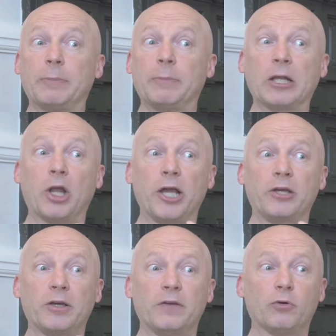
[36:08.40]
Like,
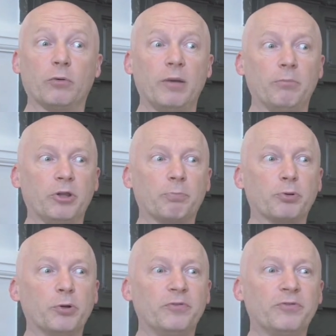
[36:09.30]
if you remember the
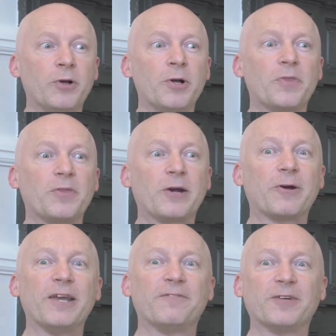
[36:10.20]
proof that there are
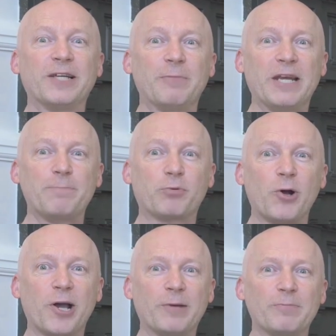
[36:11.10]
infinitely many
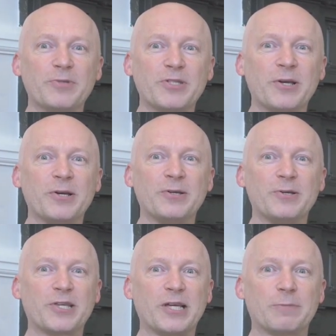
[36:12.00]
primes, you
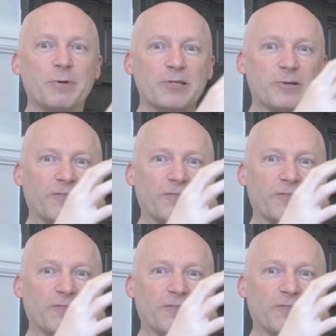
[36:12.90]
say, suppose there are